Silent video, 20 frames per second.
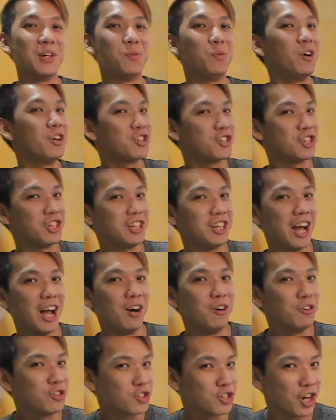watching
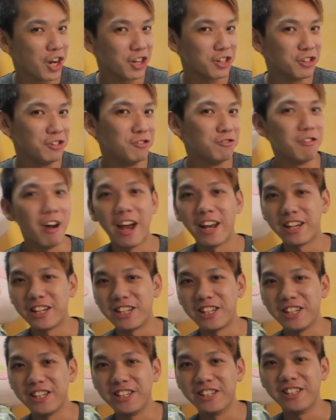our channel right here